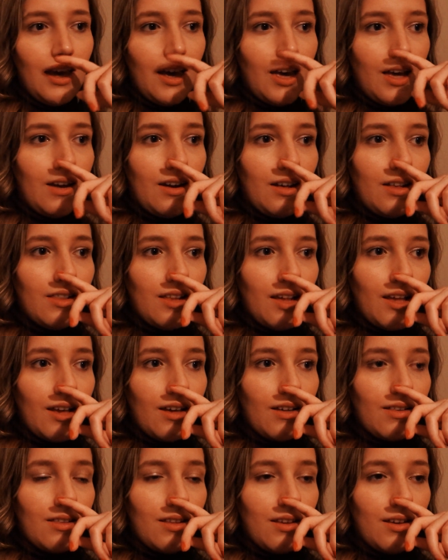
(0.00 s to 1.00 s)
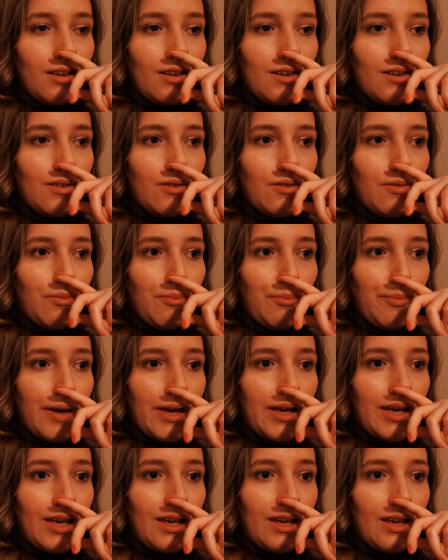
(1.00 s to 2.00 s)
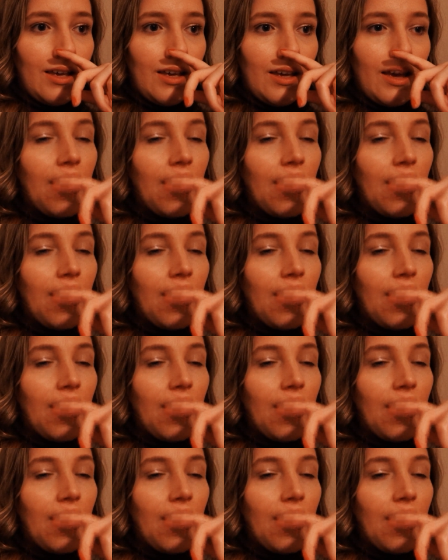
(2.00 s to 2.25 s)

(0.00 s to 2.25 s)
and I think that my